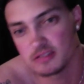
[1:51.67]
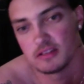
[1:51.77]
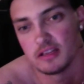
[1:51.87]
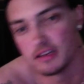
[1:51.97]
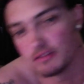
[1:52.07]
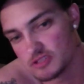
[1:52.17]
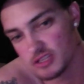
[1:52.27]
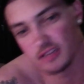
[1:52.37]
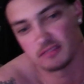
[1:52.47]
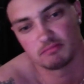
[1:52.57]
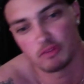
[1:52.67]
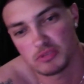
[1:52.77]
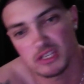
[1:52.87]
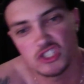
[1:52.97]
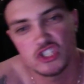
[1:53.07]
like it was like almost
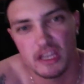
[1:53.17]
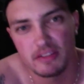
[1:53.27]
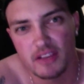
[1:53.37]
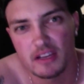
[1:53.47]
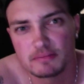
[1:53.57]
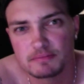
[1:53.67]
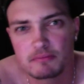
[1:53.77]
like chafing.